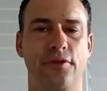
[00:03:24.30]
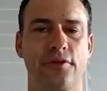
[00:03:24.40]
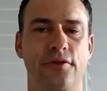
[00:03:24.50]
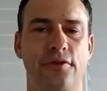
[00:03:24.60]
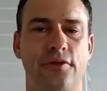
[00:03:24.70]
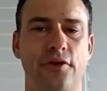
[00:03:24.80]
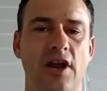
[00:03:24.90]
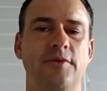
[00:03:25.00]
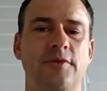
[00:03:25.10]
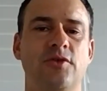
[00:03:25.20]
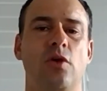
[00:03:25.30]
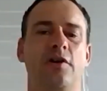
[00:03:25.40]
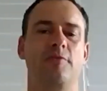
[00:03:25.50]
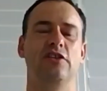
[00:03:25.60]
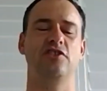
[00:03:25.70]
up, 1,200 metres, should be
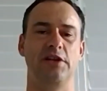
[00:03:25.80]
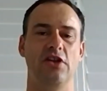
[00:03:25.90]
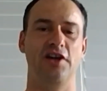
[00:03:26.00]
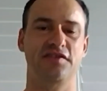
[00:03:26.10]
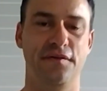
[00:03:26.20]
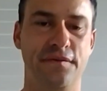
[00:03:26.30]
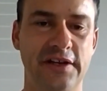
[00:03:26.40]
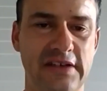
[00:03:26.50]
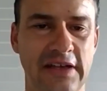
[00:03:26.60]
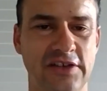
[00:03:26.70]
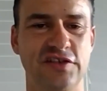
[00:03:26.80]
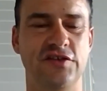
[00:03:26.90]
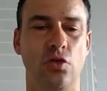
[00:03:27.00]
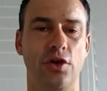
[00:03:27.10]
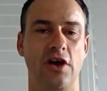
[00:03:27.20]
nice and fit, and she's
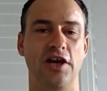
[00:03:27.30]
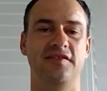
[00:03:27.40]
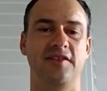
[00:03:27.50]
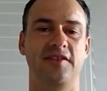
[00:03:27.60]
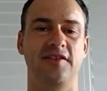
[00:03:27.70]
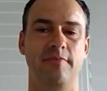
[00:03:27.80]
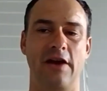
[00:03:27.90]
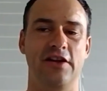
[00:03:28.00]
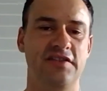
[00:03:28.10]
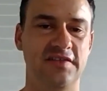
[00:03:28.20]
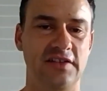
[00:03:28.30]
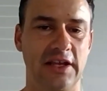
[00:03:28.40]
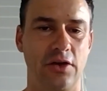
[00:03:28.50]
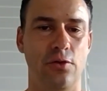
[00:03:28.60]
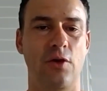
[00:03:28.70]
drawn nicely in barrier 6 to get a good
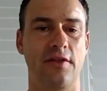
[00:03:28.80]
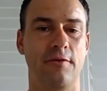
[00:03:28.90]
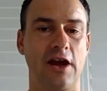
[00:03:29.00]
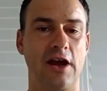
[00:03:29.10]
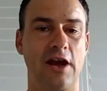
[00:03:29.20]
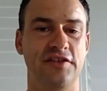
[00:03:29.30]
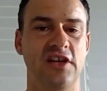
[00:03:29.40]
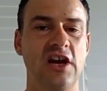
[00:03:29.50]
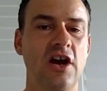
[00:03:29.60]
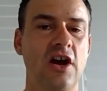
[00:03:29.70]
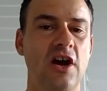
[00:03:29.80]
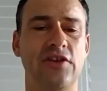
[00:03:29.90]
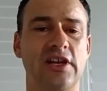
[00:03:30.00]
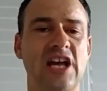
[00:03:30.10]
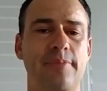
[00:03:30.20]
run in the race.
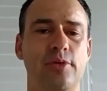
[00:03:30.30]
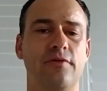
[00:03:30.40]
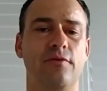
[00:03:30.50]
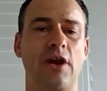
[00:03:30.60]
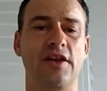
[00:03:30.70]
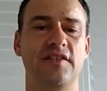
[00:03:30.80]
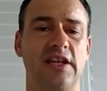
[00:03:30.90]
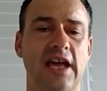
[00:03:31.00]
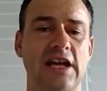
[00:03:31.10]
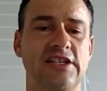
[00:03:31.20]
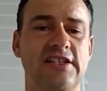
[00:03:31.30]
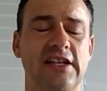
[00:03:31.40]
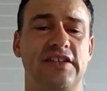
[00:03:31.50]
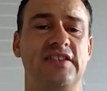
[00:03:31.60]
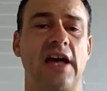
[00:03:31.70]
Race 7, a couple of runners engaged
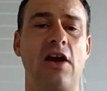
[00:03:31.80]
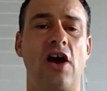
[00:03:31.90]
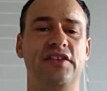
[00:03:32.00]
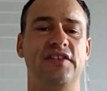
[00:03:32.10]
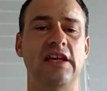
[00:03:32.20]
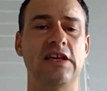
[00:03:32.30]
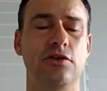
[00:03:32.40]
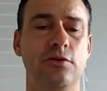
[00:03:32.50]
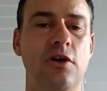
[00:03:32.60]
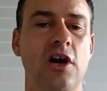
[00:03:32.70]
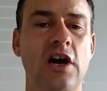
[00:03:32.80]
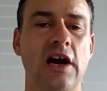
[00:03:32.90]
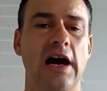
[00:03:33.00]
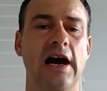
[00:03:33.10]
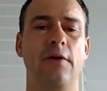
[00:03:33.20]
here. Say I See You.
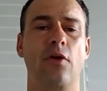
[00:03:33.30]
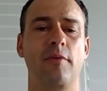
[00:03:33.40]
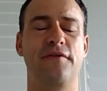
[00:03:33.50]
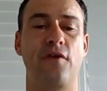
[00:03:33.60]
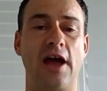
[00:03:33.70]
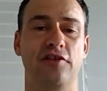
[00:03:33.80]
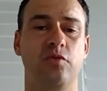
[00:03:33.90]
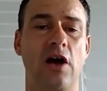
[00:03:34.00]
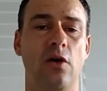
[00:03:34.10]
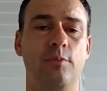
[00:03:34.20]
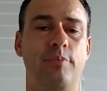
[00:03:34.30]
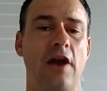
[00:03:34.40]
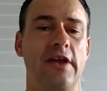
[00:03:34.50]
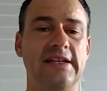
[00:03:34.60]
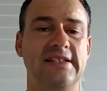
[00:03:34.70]
Robbie Frad as well,
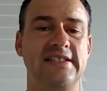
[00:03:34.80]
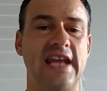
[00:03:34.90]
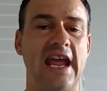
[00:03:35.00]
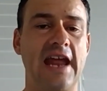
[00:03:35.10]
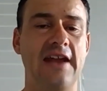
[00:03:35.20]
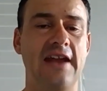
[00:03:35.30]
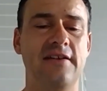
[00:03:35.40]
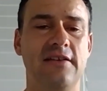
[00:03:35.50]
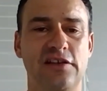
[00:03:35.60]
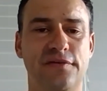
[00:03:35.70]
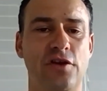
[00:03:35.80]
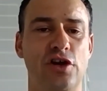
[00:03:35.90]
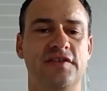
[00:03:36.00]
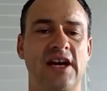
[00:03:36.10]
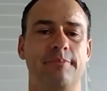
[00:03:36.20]
barrier 10. He's first
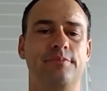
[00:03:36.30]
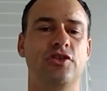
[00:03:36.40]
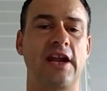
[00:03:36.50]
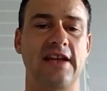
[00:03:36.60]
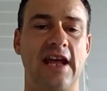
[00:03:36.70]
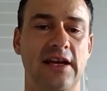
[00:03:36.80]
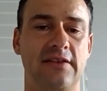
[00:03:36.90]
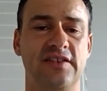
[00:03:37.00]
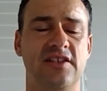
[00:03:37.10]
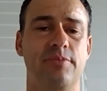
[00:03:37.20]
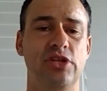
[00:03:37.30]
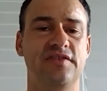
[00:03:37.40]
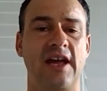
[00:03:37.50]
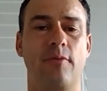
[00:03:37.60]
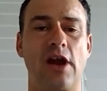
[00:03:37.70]
up. Trent and Nick the Skip in the
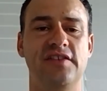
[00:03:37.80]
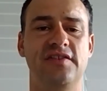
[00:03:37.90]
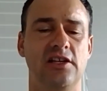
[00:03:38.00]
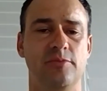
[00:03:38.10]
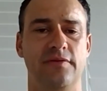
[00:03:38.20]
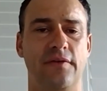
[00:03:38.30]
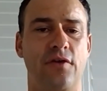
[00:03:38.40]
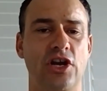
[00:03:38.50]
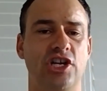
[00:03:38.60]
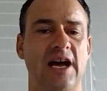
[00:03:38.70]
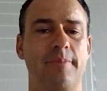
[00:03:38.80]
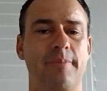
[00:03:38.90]
same race. He had a little bit of a freshen up.